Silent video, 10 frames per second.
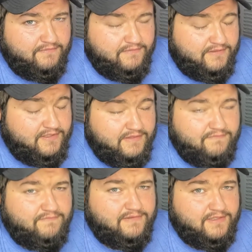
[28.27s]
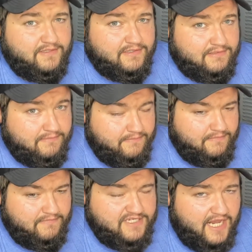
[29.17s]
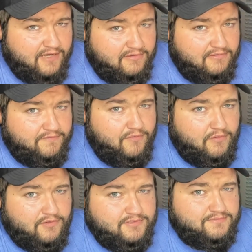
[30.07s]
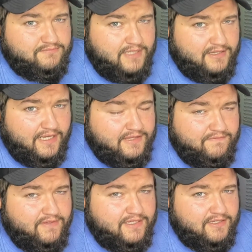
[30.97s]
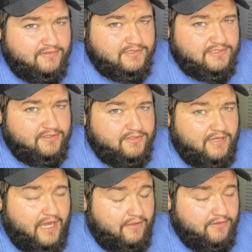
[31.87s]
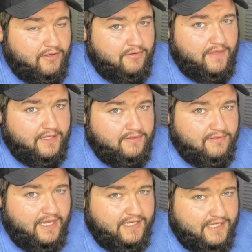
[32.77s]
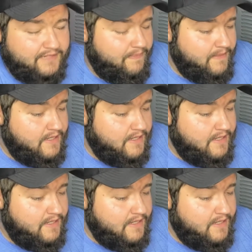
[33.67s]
to the channel, of course, and like the video, so I'll know that you like it.